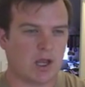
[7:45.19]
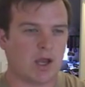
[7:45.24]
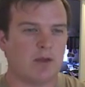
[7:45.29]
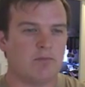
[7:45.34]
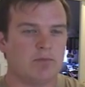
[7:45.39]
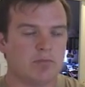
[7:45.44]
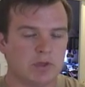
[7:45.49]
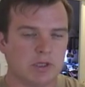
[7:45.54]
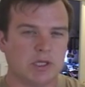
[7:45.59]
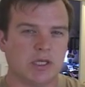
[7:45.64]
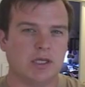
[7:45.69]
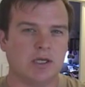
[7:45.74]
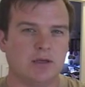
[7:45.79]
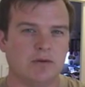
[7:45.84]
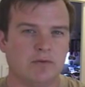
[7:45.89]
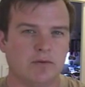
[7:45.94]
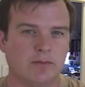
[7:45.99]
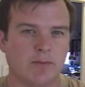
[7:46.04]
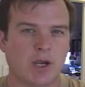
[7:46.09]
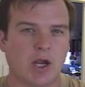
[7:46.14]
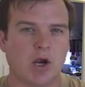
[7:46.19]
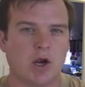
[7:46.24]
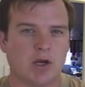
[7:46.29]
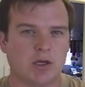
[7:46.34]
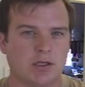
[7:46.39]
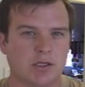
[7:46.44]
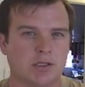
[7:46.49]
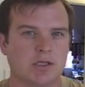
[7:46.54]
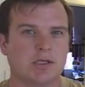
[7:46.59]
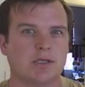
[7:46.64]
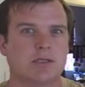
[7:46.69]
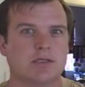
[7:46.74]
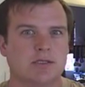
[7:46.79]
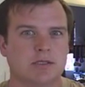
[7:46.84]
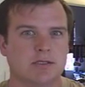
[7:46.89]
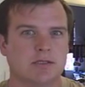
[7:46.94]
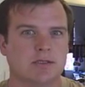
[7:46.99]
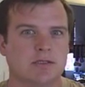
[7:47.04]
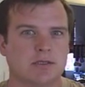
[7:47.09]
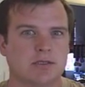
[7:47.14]
I believe in my heart that this
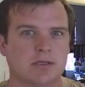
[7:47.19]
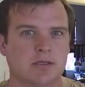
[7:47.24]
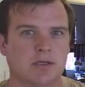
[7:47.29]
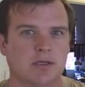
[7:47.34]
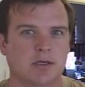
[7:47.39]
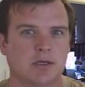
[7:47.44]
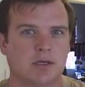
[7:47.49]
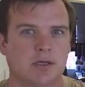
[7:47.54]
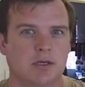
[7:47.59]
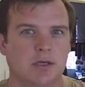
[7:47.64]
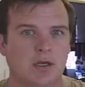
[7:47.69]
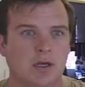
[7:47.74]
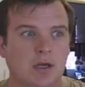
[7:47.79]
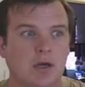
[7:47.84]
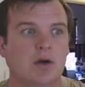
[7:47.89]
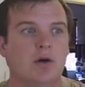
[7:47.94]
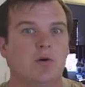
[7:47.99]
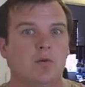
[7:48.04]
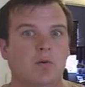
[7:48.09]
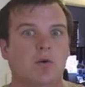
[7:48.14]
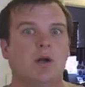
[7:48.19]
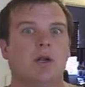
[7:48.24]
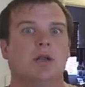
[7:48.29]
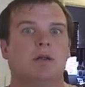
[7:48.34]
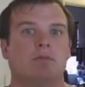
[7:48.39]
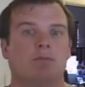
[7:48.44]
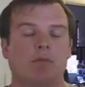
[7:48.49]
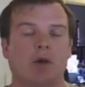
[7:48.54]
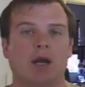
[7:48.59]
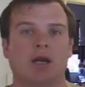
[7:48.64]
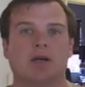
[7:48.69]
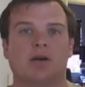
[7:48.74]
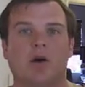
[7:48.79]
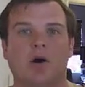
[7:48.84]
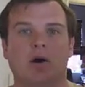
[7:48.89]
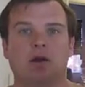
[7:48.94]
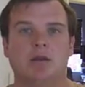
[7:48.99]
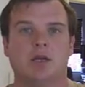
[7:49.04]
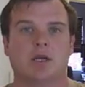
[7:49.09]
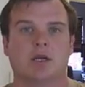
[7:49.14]
is what my
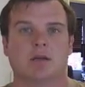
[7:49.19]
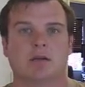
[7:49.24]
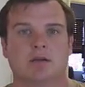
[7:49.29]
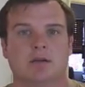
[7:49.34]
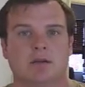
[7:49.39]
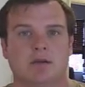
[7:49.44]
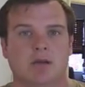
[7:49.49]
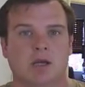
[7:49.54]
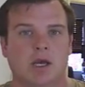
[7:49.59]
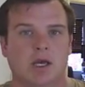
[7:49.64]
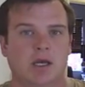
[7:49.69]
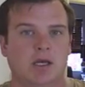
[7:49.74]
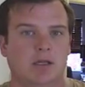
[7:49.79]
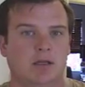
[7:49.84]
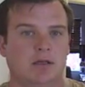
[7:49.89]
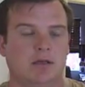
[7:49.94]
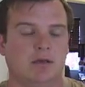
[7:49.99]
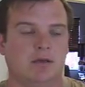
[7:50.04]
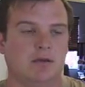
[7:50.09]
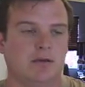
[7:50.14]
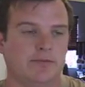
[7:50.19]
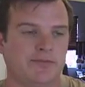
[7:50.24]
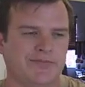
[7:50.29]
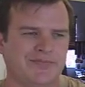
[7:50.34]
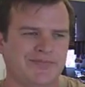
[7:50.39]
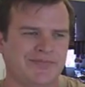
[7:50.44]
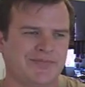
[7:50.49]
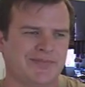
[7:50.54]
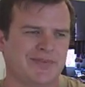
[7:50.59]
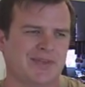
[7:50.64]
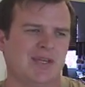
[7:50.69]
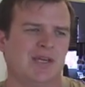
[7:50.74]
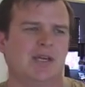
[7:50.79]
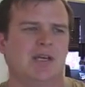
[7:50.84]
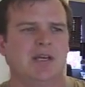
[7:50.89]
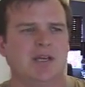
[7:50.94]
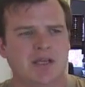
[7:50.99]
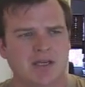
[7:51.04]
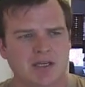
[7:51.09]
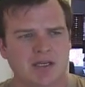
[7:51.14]
calling. And,
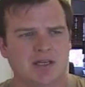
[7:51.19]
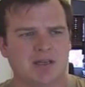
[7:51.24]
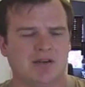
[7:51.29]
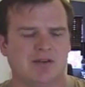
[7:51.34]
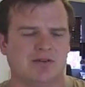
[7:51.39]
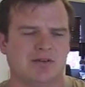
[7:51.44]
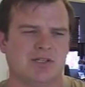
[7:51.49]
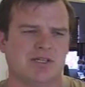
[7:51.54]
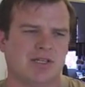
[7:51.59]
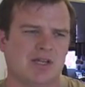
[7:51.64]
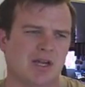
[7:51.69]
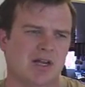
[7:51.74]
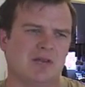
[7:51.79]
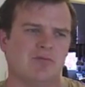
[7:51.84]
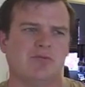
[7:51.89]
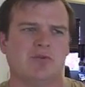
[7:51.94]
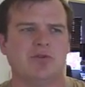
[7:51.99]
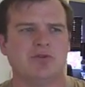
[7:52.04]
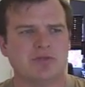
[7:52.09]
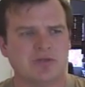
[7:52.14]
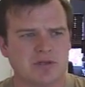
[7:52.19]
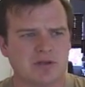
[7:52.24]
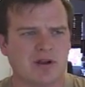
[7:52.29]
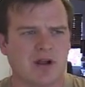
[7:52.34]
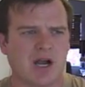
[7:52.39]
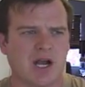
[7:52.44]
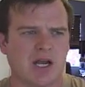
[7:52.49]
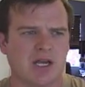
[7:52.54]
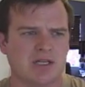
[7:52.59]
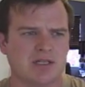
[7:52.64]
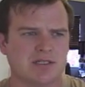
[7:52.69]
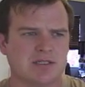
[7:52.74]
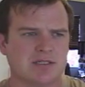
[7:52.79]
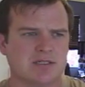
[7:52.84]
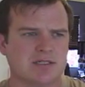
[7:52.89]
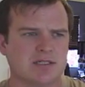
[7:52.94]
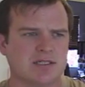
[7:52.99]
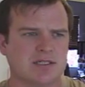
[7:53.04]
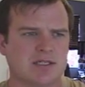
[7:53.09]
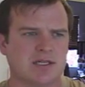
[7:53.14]
she kind of rolled her eyes.
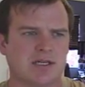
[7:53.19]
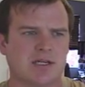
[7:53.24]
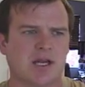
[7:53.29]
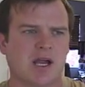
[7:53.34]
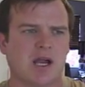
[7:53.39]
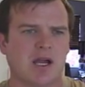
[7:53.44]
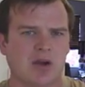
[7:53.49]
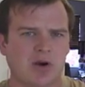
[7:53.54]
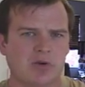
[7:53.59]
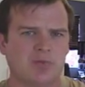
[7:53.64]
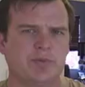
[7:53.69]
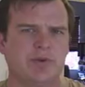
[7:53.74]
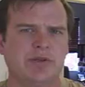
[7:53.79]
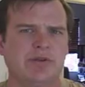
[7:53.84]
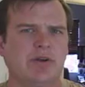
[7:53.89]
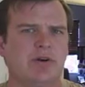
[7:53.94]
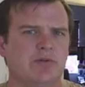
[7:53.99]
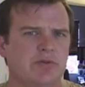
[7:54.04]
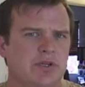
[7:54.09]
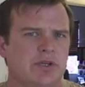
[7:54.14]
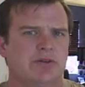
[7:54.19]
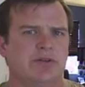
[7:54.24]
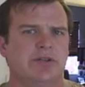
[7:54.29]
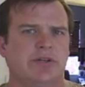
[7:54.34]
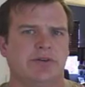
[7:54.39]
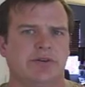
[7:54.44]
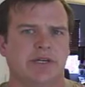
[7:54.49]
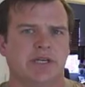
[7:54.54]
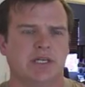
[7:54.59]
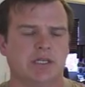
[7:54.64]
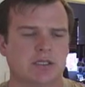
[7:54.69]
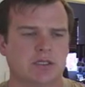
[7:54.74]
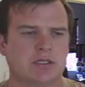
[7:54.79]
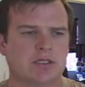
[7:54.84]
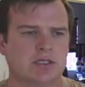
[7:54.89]
She said, I hope you know what you're doing.